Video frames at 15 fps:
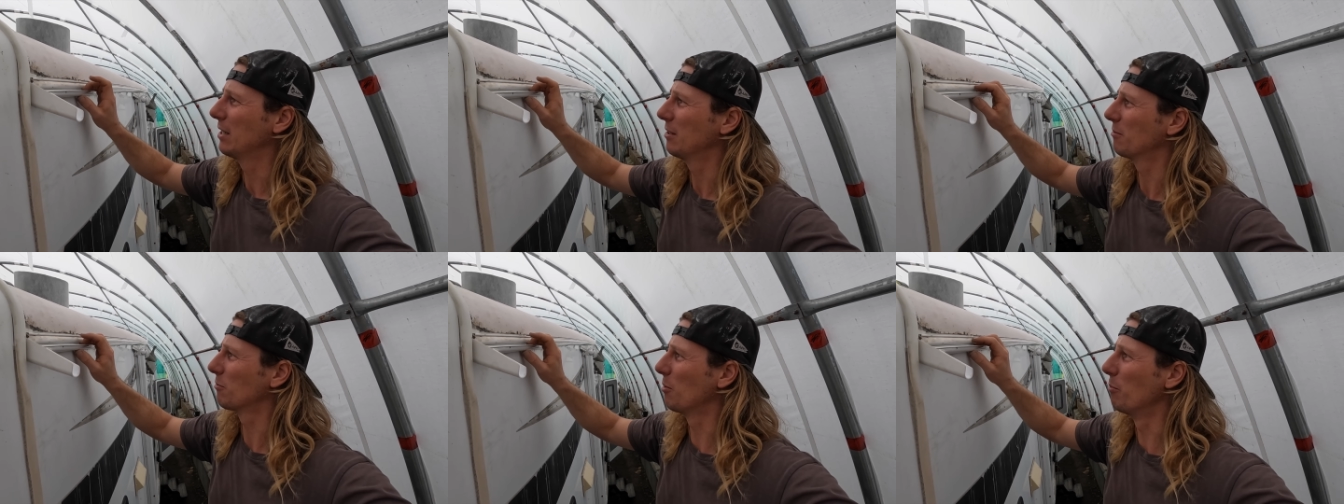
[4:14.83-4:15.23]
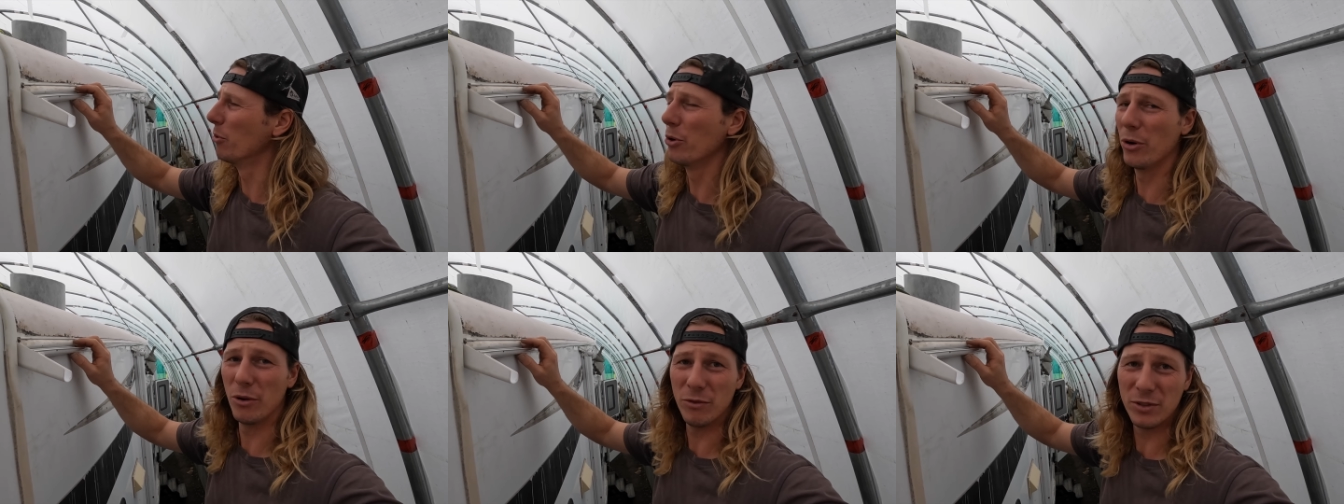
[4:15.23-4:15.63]

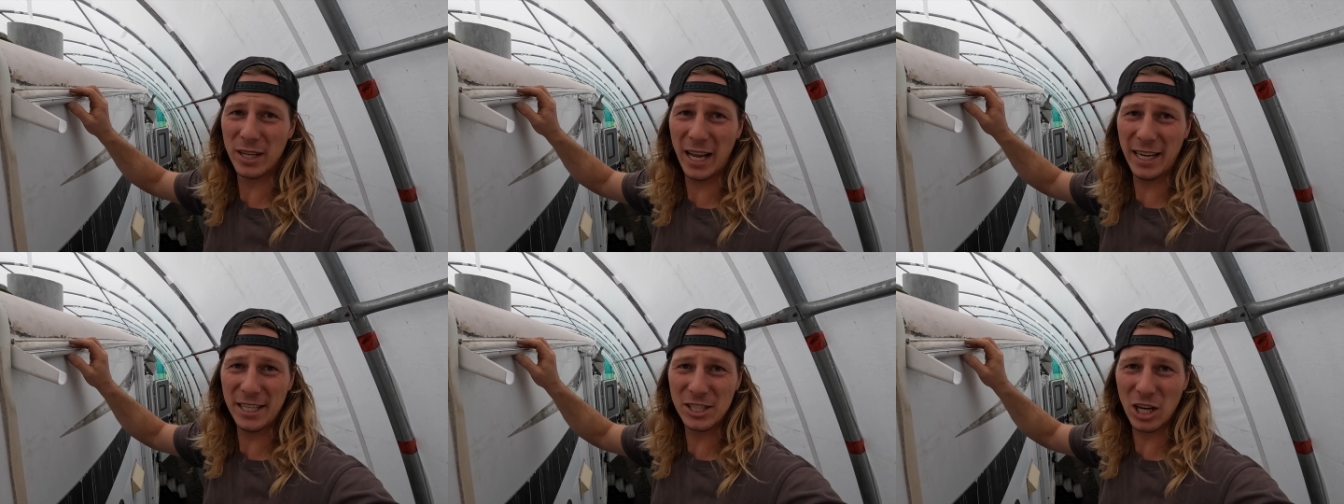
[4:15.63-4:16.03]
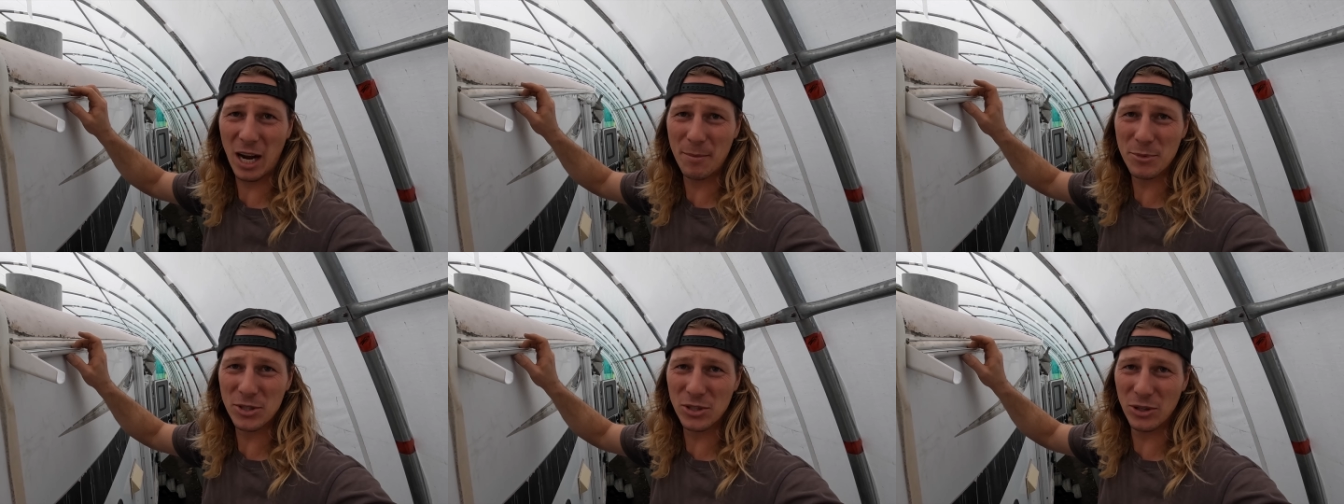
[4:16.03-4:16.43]
removed
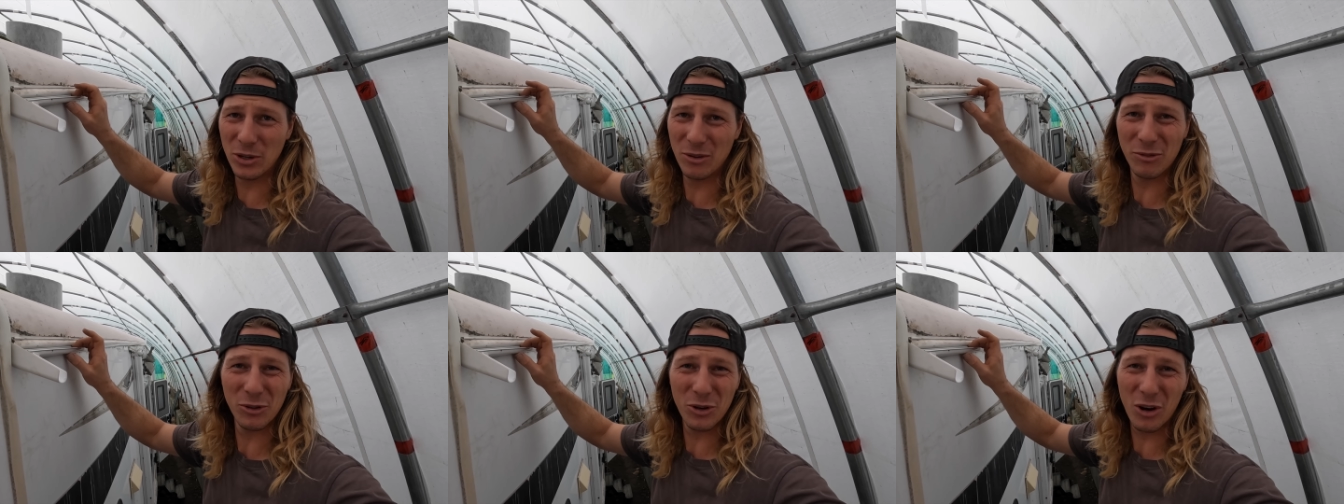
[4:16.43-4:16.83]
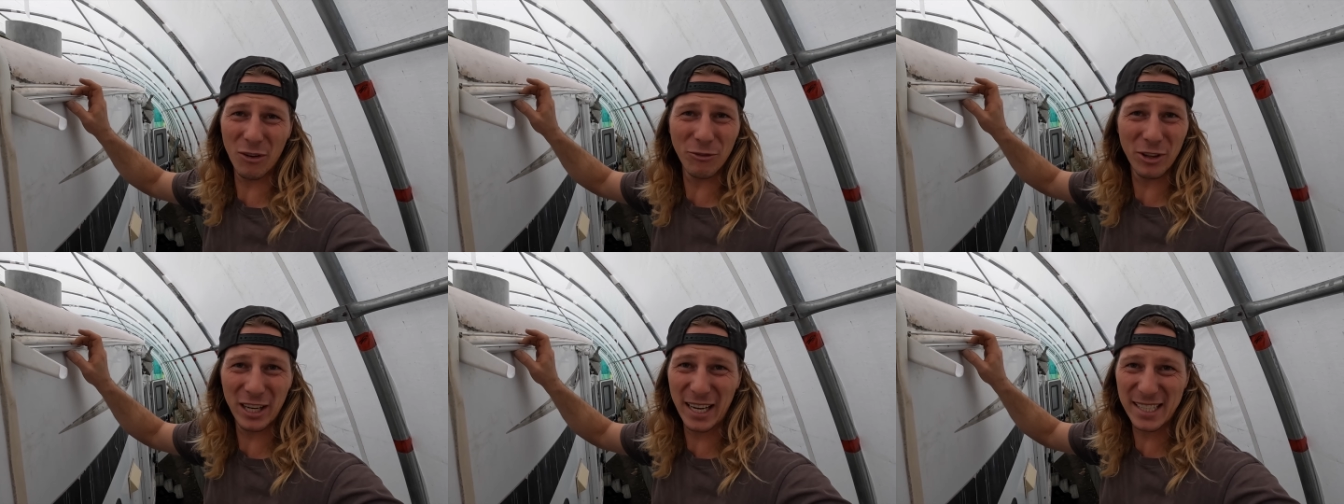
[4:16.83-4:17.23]
anytime soon, well, not
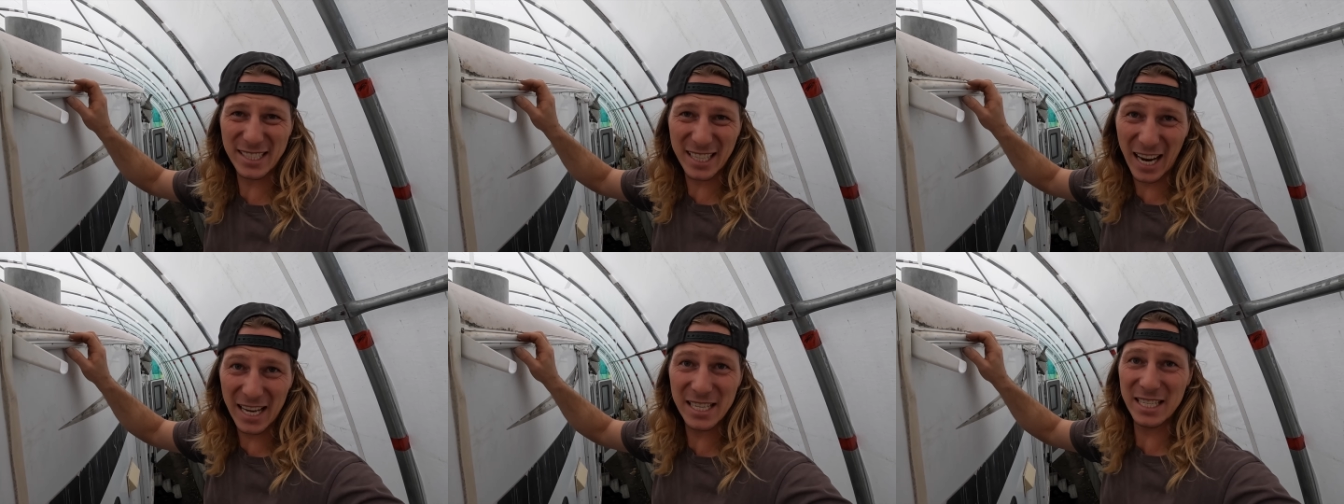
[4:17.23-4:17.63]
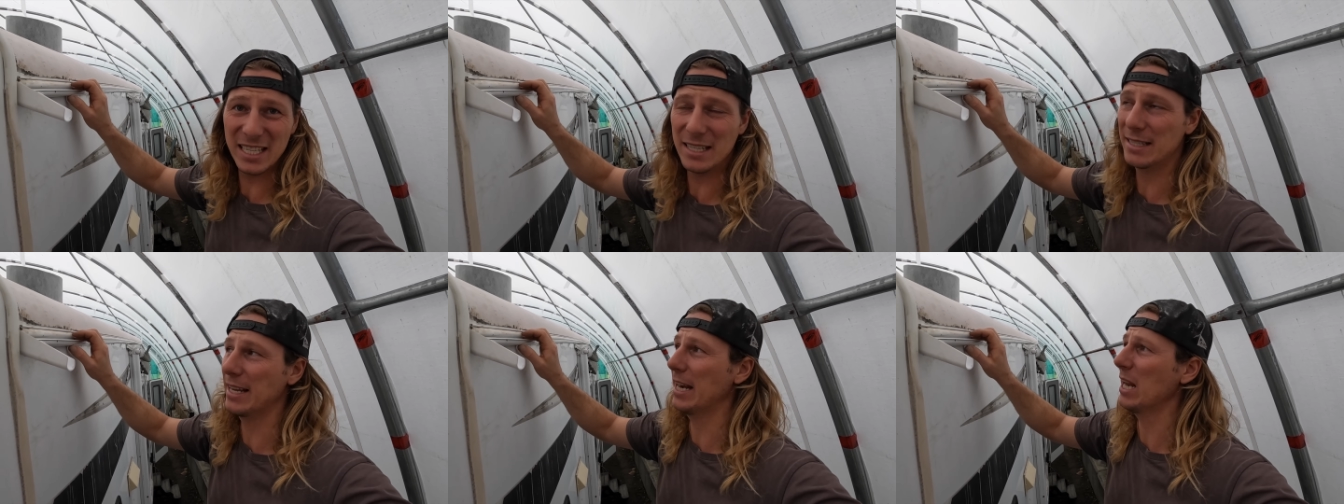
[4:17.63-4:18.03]
for the next 10
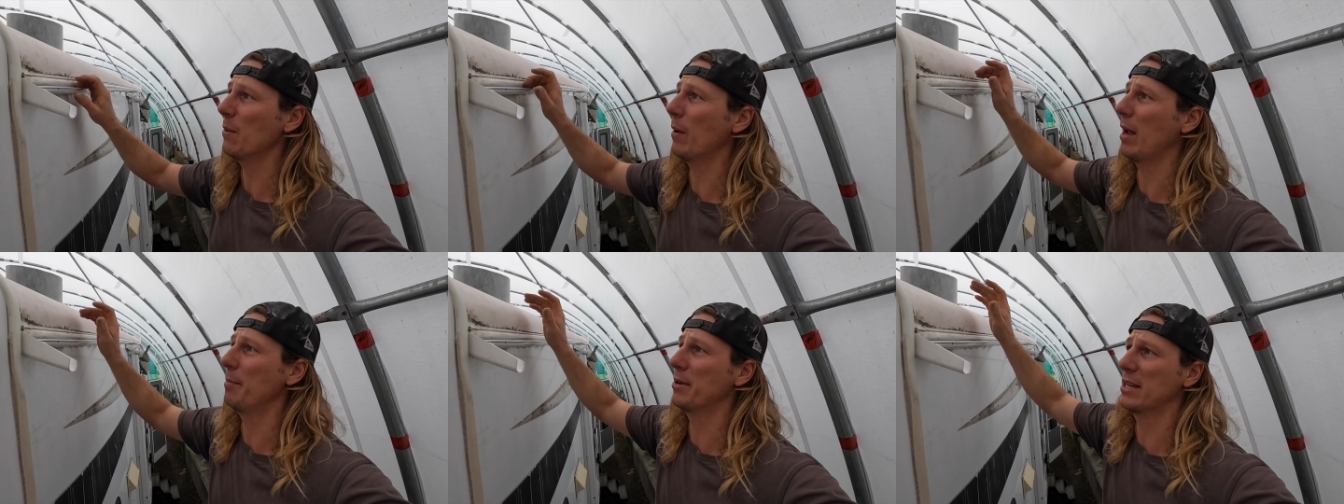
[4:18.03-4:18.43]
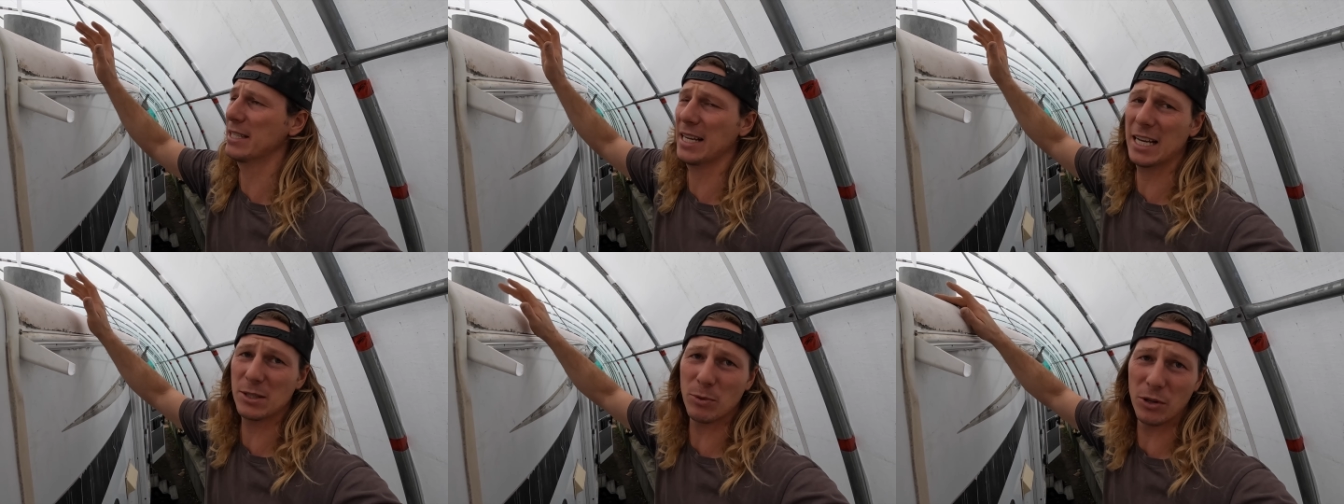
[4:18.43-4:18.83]
years anyway, because
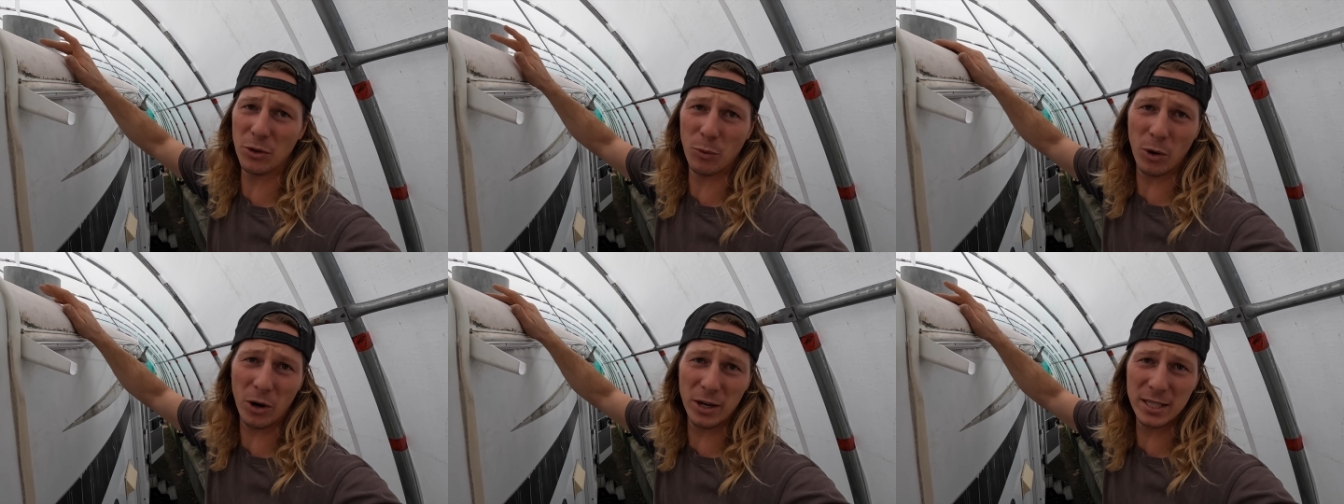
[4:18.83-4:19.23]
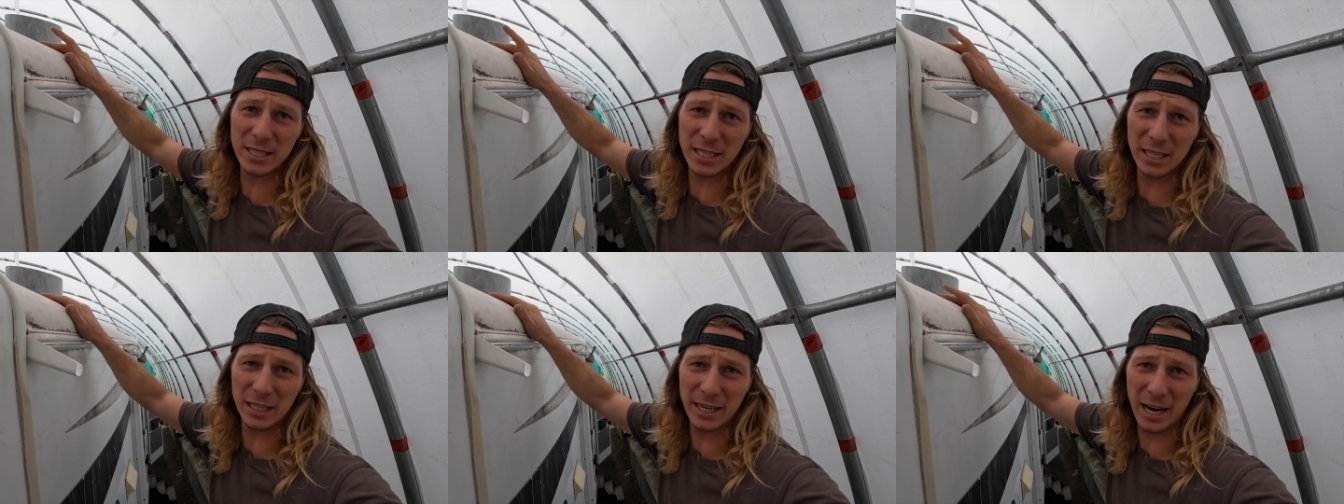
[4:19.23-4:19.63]
that's what the
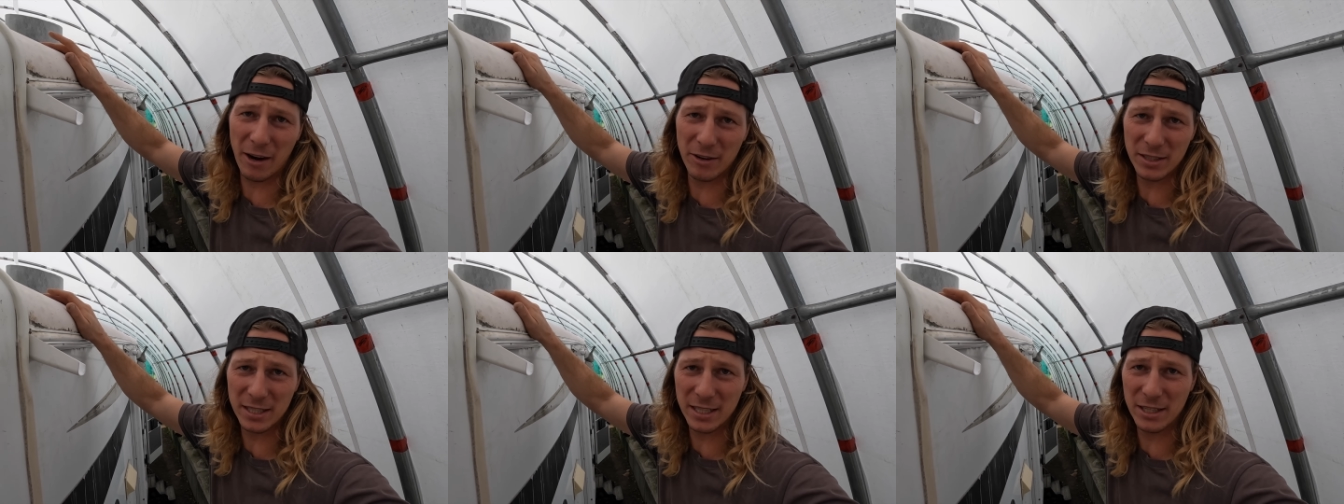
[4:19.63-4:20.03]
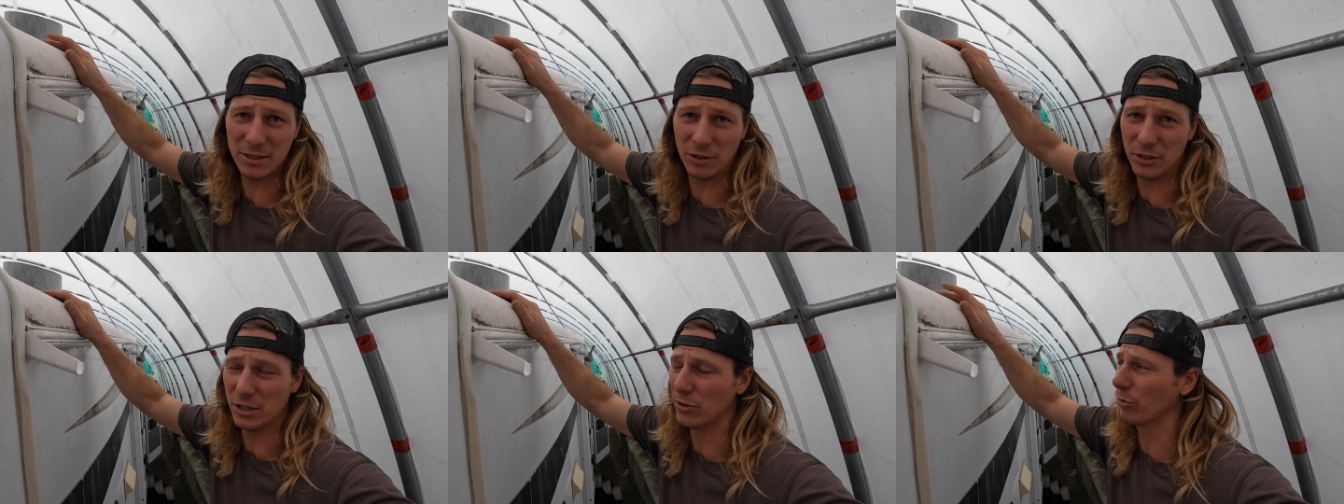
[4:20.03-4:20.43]
warranty and guarantee is
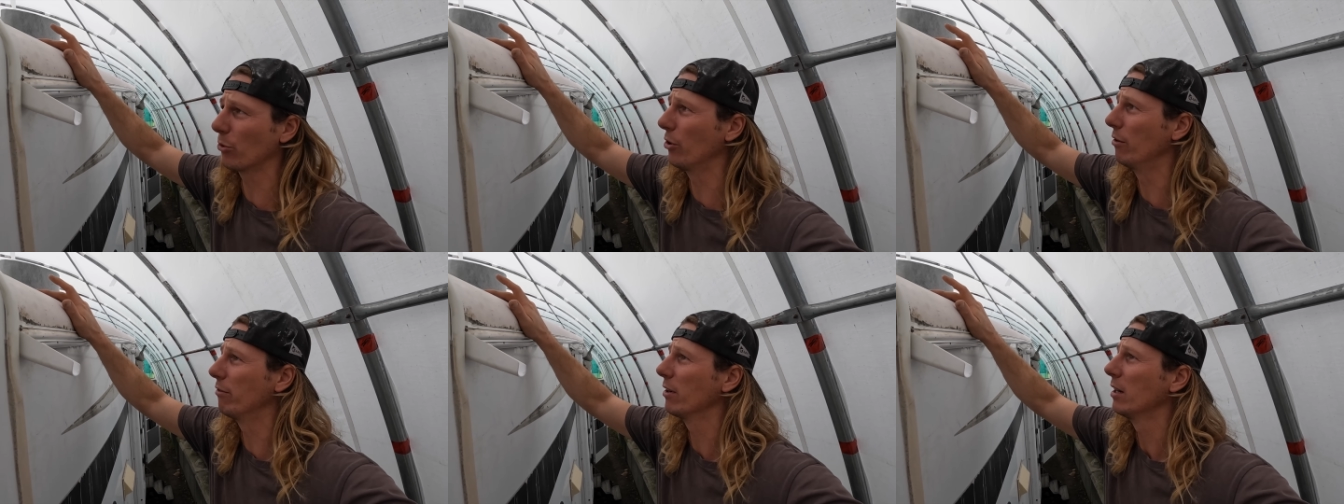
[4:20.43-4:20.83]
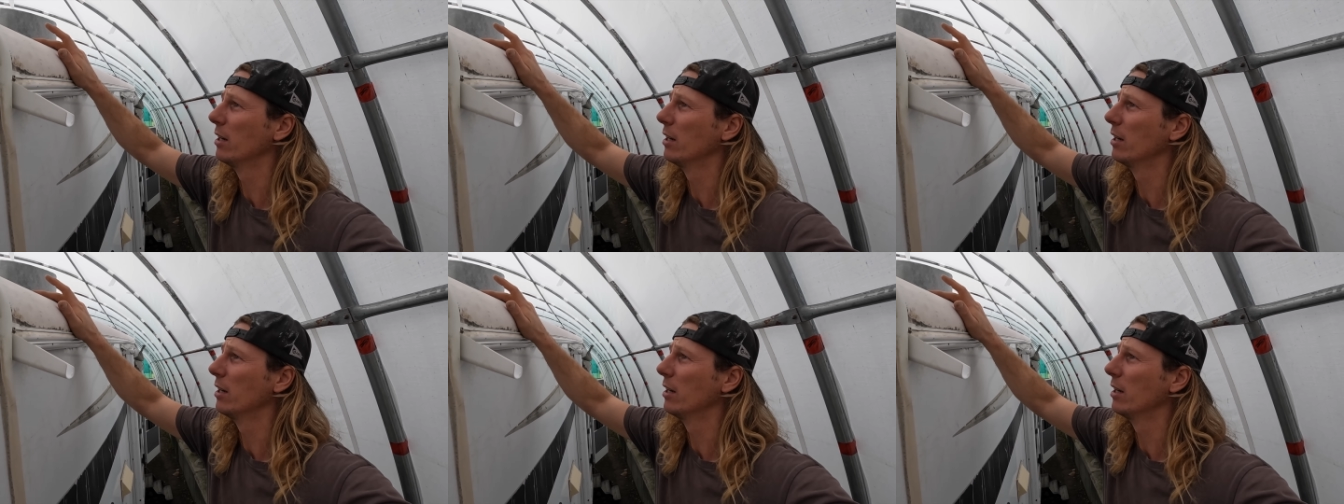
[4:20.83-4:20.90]
on this roof.